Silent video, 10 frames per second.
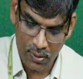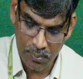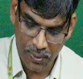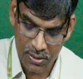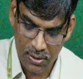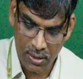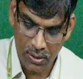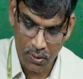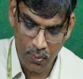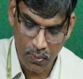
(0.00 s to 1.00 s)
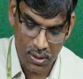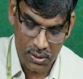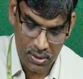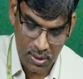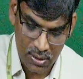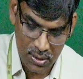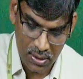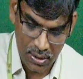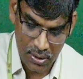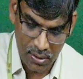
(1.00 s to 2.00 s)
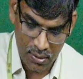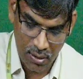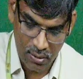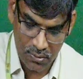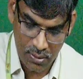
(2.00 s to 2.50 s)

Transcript: based on the load resistance, it is also